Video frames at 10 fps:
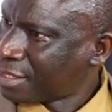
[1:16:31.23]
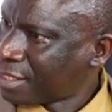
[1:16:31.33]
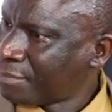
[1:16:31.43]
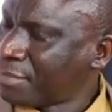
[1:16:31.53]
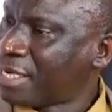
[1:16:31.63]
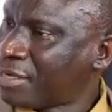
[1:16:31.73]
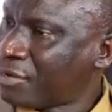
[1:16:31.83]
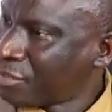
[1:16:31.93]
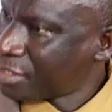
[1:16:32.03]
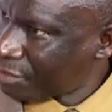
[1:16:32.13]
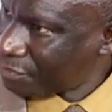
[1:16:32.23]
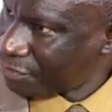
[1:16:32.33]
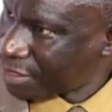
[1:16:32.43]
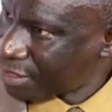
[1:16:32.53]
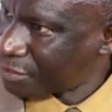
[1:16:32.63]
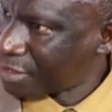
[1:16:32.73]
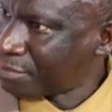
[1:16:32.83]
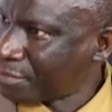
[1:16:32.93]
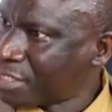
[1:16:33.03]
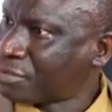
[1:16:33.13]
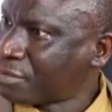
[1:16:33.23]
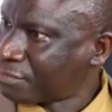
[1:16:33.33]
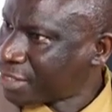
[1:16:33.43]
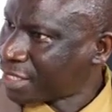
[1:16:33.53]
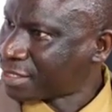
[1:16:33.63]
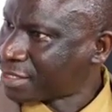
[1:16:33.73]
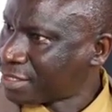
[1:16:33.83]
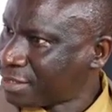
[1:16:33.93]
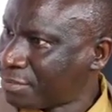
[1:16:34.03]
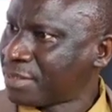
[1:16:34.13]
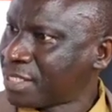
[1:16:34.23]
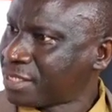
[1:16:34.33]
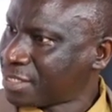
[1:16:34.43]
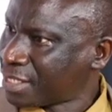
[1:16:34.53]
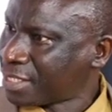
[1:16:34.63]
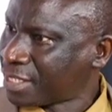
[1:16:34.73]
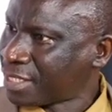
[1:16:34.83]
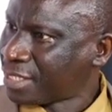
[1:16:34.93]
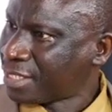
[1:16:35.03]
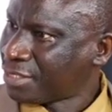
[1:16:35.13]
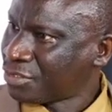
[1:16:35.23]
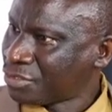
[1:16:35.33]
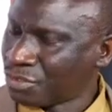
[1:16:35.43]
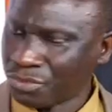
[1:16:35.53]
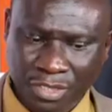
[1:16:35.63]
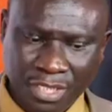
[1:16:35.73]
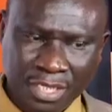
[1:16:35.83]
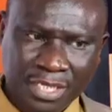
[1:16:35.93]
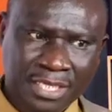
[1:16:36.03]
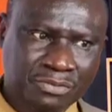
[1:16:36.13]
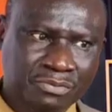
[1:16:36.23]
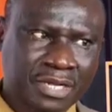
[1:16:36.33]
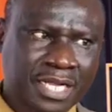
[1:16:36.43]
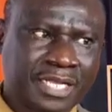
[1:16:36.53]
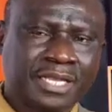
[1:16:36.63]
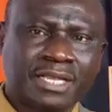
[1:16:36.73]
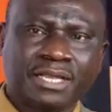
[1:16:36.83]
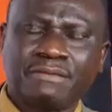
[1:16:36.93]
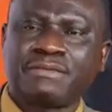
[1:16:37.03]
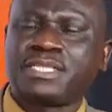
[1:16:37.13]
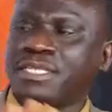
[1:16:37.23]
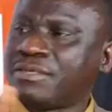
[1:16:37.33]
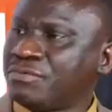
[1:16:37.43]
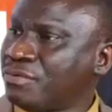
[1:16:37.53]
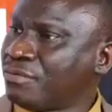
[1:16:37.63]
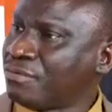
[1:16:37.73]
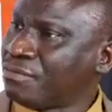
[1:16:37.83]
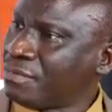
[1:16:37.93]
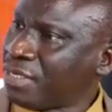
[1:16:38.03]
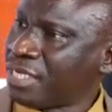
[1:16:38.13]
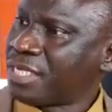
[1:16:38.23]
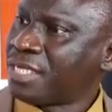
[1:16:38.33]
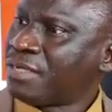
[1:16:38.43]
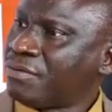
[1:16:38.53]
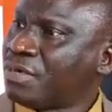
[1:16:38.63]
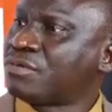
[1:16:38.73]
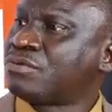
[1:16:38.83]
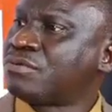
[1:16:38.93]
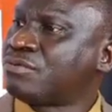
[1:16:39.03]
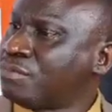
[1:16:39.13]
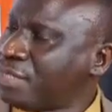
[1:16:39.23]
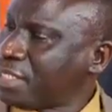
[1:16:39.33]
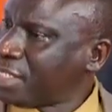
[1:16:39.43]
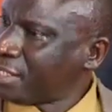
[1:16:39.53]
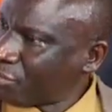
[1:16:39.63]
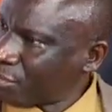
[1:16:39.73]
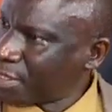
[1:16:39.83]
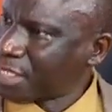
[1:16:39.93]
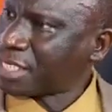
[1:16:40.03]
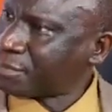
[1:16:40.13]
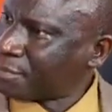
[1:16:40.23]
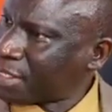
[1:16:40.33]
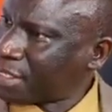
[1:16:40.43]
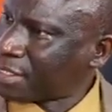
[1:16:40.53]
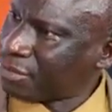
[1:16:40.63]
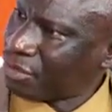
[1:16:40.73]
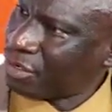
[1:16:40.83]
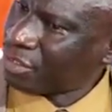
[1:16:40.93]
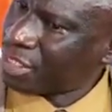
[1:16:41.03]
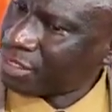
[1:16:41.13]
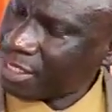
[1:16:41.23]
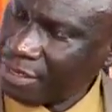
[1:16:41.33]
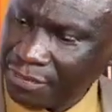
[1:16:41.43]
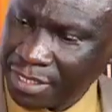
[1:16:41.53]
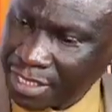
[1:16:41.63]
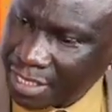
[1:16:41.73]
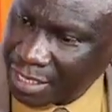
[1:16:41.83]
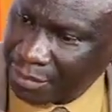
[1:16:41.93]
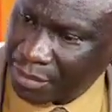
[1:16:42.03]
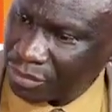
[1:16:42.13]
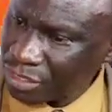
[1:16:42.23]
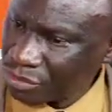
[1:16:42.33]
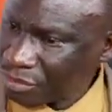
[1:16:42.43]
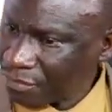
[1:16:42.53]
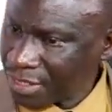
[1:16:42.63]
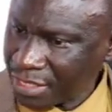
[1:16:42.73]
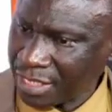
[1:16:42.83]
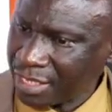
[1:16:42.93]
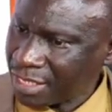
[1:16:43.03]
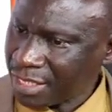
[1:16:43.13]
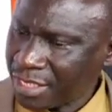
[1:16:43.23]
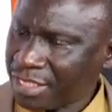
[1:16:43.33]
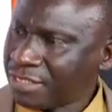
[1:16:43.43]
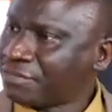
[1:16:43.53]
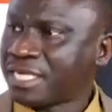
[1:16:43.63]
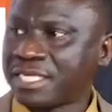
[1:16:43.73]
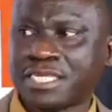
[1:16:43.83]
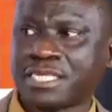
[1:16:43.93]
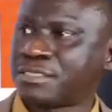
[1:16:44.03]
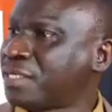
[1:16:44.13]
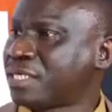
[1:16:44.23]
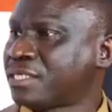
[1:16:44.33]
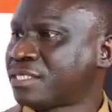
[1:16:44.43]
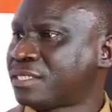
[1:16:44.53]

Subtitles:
I'm the accounting officer for the Minister of Finance, the permanent secretary. So that's why everything we want to be transparent. Anything about this COVID thing is very transparent.